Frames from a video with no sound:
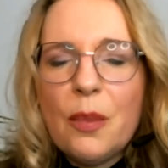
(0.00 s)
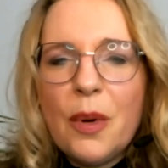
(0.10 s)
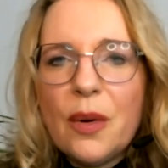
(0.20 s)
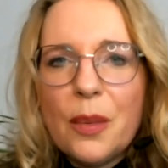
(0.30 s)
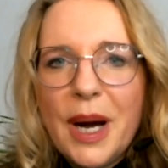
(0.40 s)
and
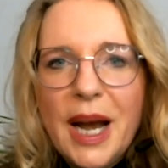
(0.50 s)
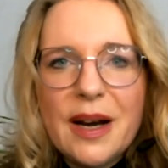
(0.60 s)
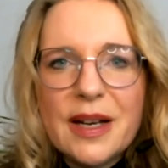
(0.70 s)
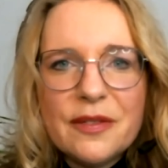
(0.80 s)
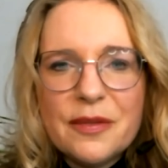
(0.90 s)
more
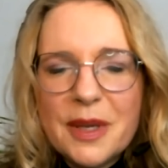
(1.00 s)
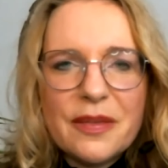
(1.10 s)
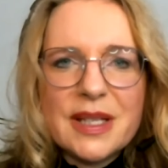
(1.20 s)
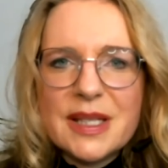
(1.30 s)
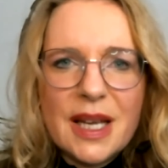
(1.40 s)
aware, even if
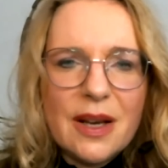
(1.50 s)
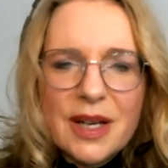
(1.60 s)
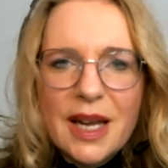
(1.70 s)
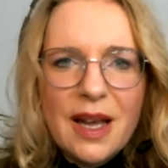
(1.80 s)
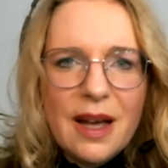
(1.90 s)
they say,
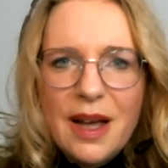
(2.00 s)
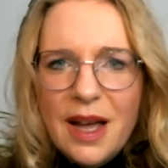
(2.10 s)
okay,